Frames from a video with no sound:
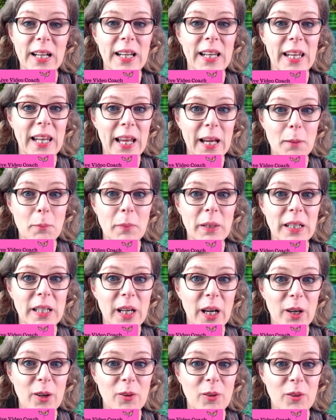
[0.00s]
Let me
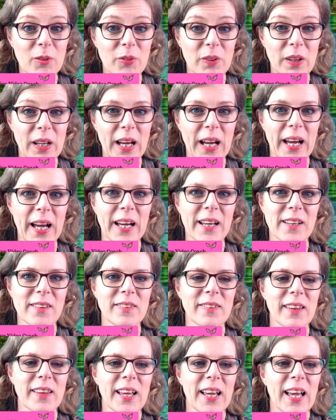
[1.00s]
know if it
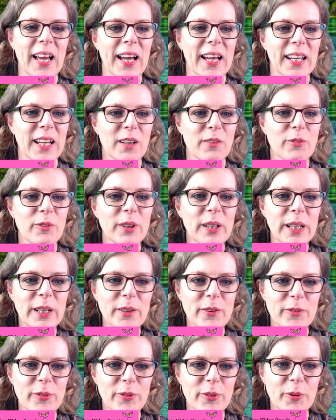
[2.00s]
has, and I really
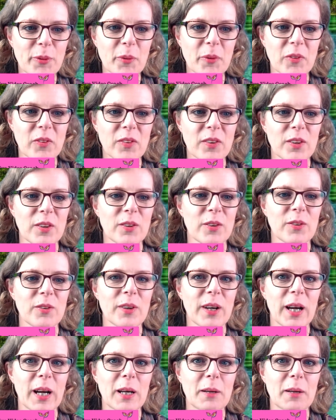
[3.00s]
look forward to